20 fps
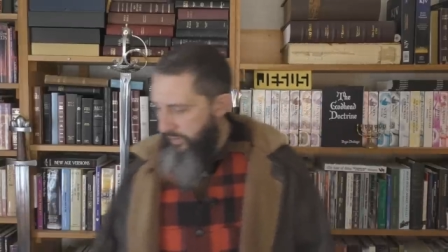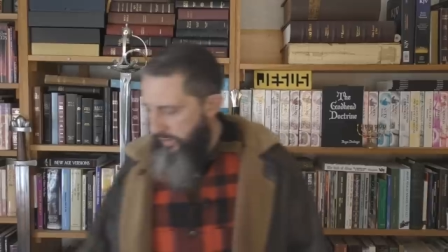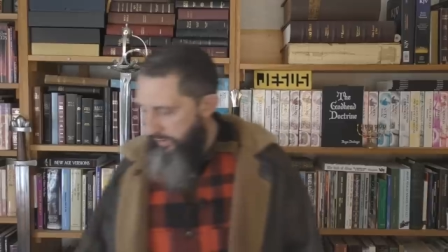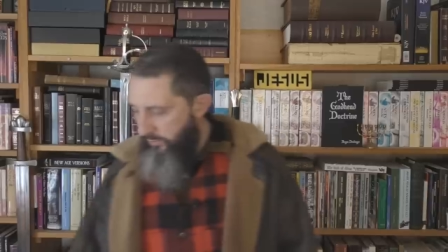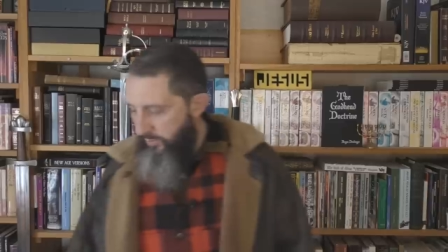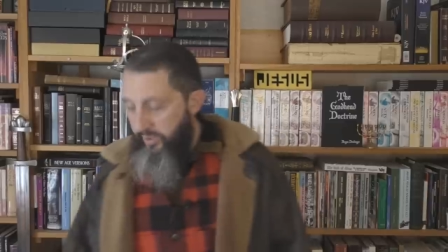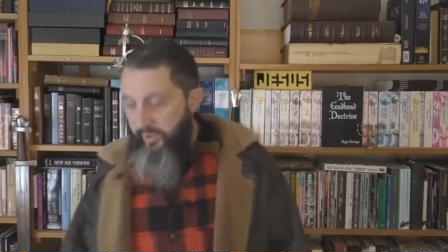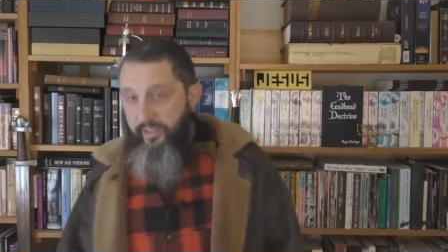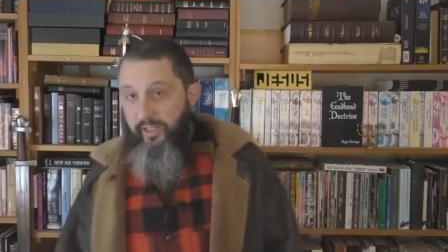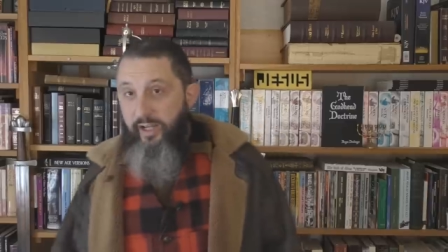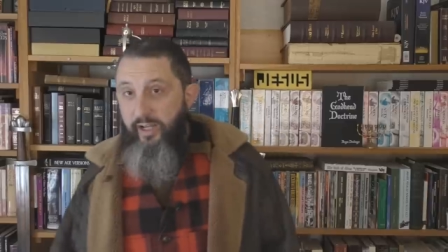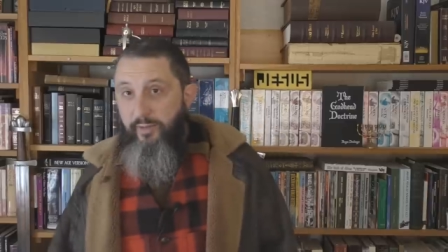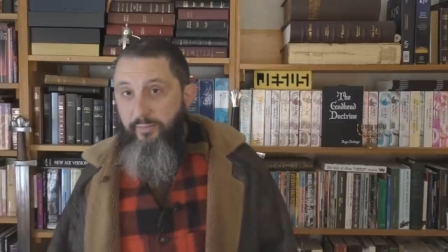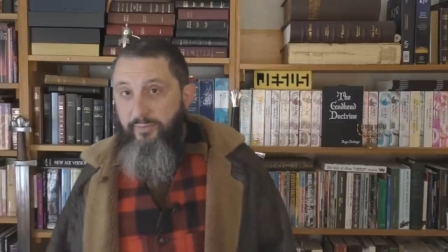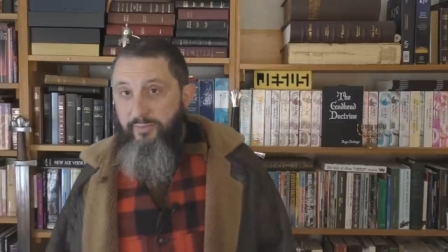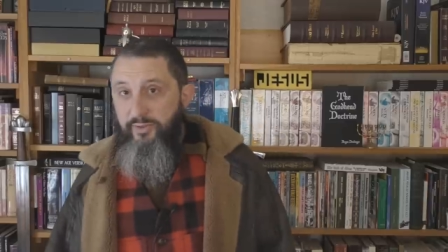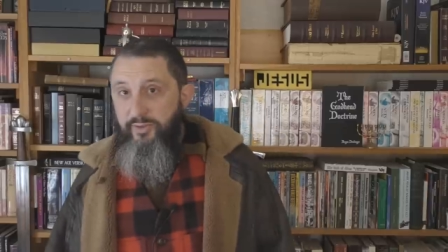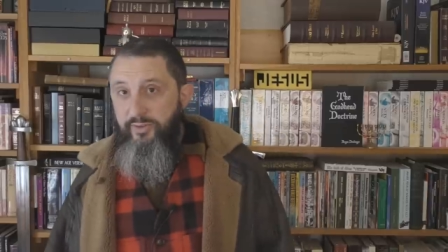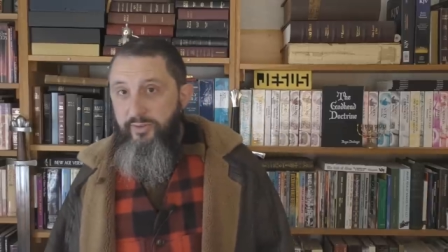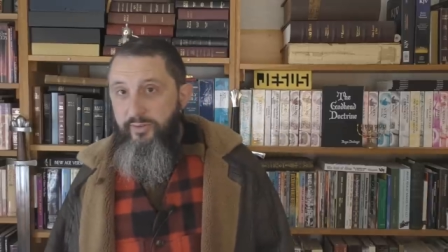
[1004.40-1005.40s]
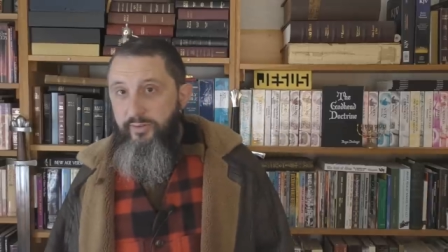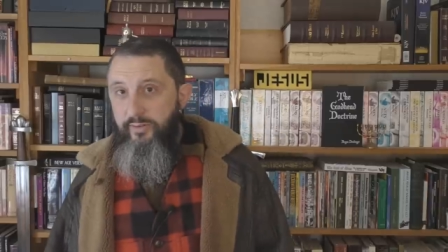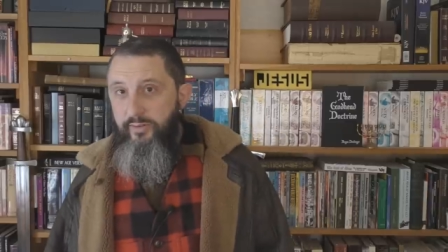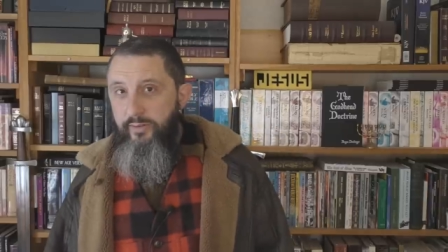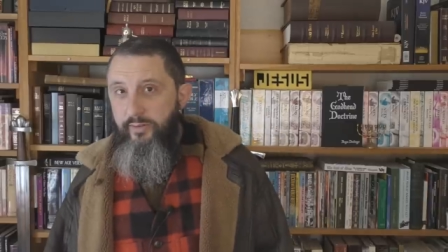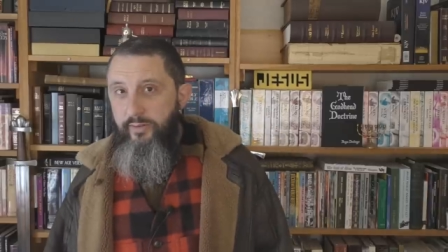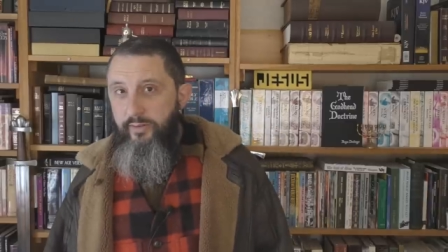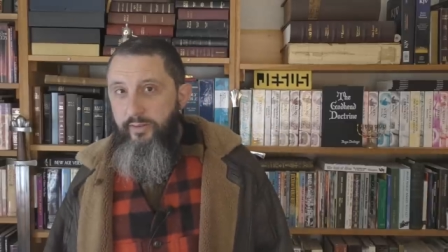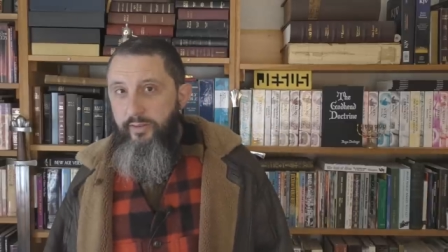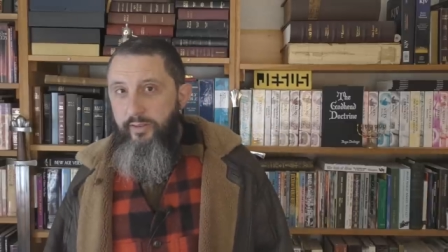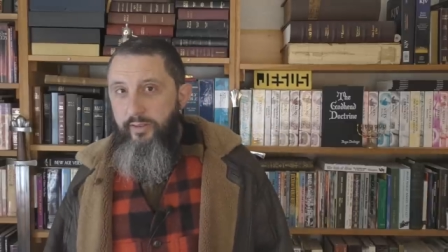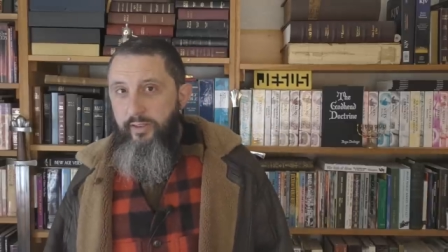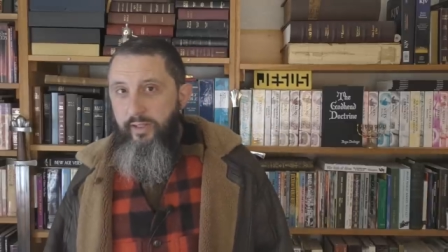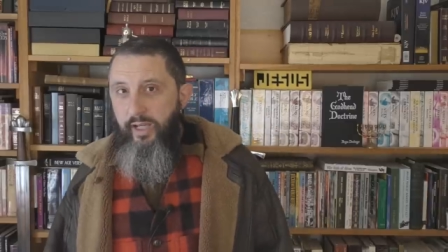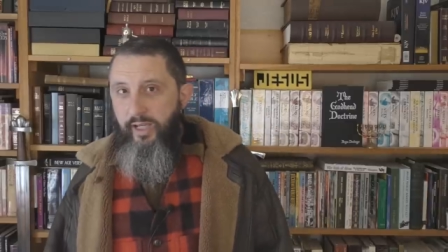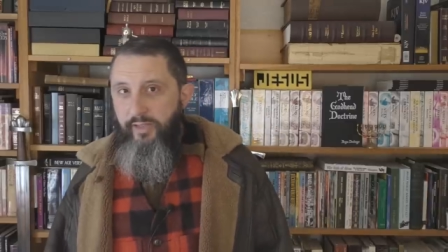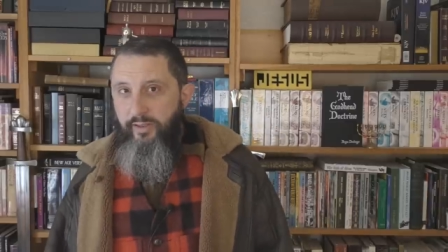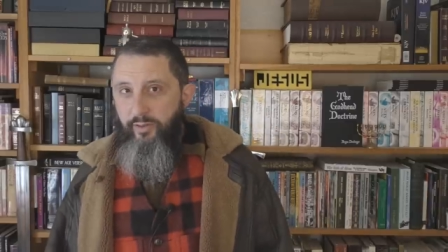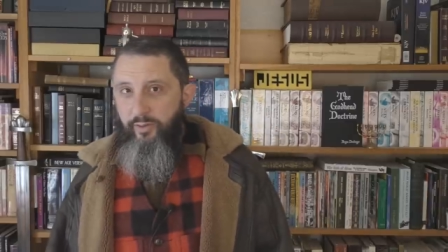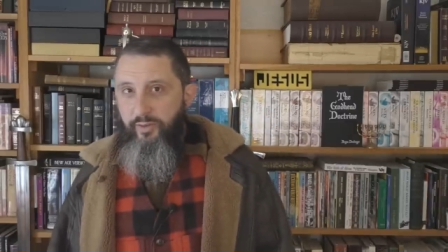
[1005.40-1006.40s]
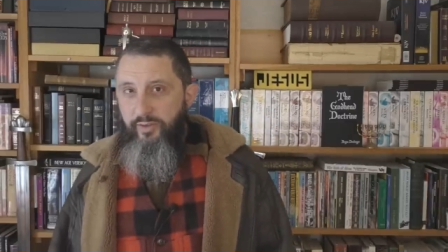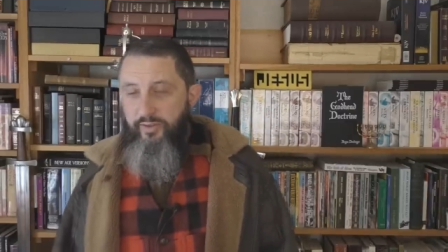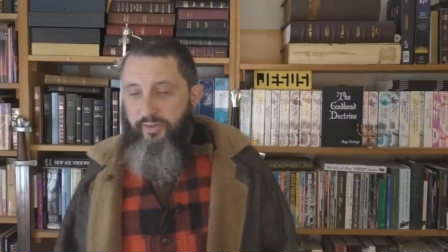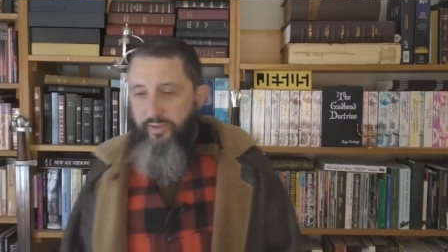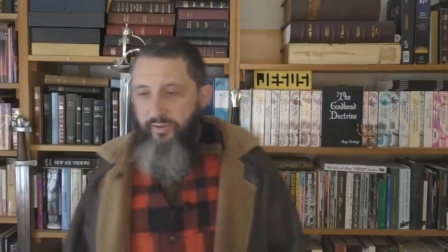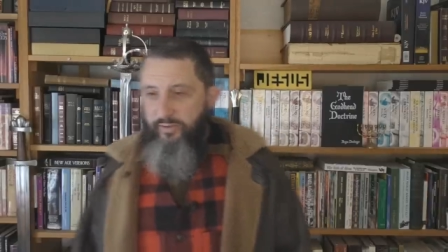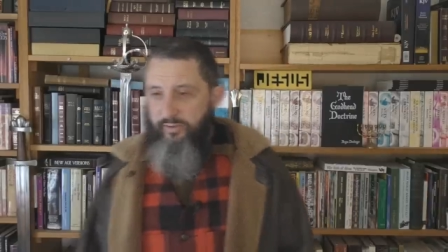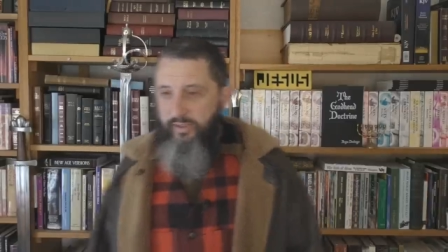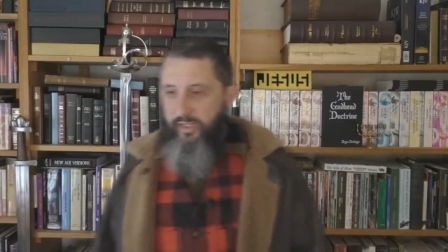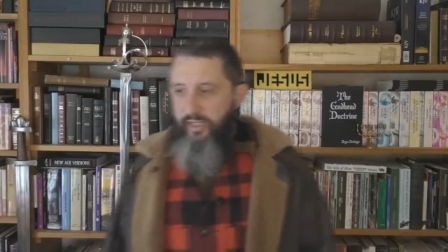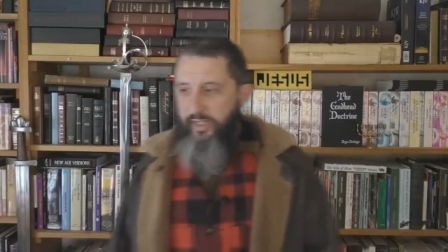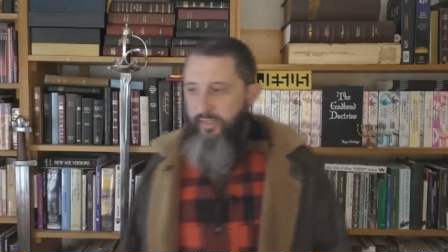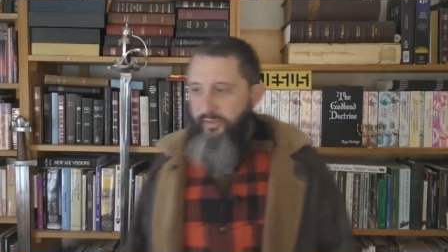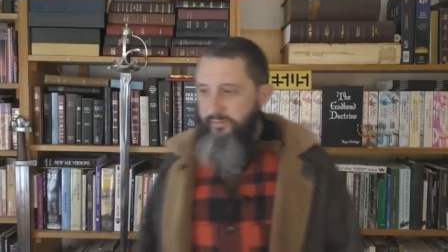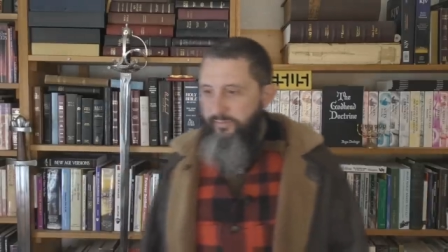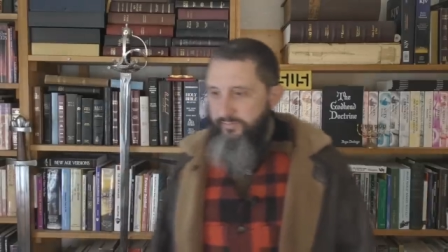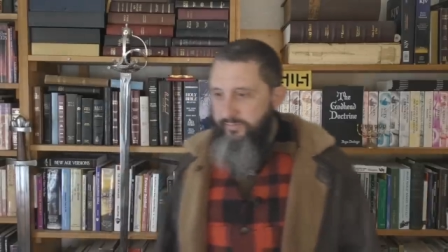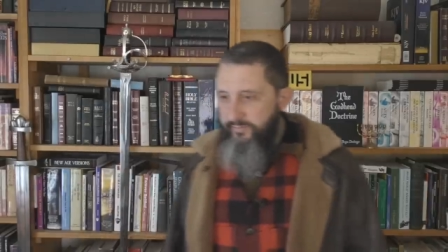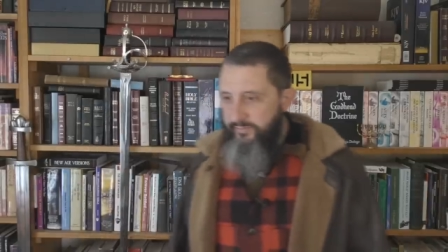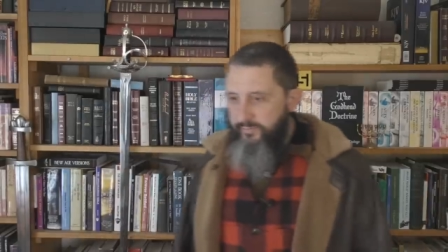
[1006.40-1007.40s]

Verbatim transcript: And when it comes, and the Lord says, okay,